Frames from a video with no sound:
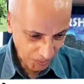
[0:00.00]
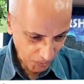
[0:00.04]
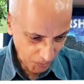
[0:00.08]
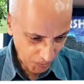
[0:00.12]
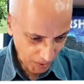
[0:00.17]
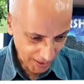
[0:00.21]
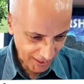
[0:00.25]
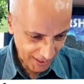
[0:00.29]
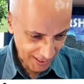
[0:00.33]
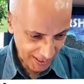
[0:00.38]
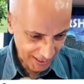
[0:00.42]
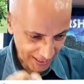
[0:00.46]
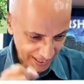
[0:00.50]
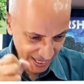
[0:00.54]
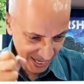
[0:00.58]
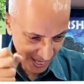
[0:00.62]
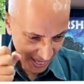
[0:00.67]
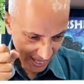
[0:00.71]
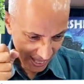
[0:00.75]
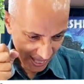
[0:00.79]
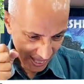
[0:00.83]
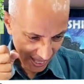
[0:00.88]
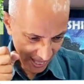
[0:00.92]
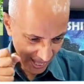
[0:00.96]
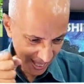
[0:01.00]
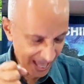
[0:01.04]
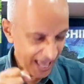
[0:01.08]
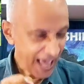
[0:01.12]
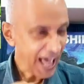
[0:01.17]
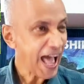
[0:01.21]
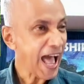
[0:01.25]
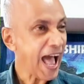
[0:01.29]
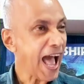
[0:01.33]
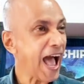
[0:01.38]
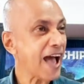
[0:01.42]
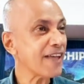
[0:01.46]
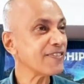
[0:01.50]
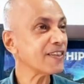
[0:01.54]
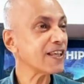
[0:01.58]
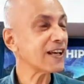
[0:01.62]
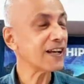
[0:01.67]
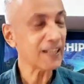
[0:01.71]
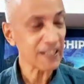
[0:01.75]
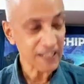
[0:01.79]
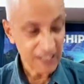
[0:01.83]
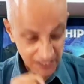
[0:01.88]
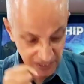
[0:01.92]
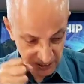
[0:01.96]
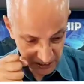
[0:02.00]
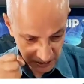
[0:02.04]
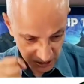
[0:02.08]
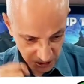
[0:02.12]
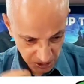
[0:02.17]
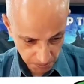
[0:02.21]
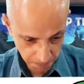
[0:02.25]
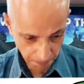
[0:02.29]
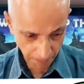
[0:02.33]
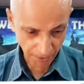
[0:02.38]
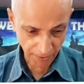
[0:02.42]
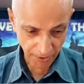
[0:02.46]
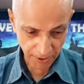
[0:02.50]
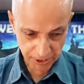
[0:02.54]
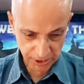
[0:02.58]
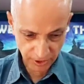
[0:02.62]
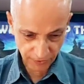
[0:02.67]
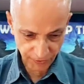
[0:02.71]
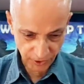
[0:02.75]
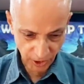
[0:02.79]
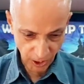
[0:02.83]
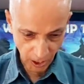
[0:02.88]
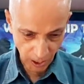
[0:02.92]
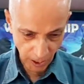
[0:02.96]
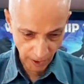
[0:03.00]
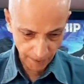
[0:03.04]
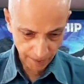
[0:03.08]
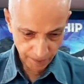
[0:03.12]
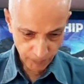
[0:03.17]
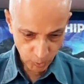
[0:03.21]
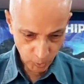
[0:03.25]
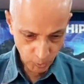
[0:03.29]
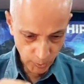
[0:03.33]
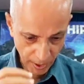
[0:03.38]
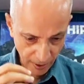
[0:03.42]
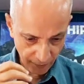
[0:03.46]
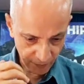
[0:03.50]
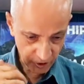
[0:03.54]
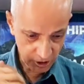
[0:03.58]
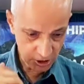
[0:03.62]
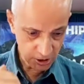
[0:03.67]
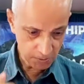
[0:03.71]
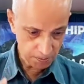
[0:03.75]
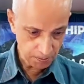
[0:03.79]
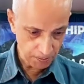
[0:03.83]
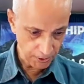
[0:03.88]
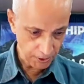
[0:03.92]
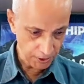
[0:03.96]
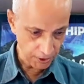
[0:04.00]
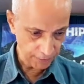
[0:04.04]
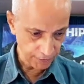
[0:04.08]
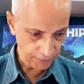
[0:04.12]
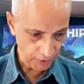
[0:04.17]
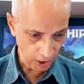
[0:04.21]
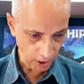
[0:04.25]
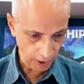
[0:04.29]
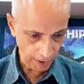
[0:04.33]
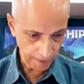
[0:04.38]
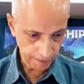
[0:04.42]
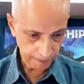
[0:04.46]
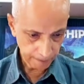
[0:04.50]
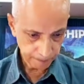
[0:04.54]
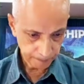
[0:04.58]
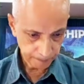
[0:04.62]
Word and the Spirit of God. We have the Spirit of God.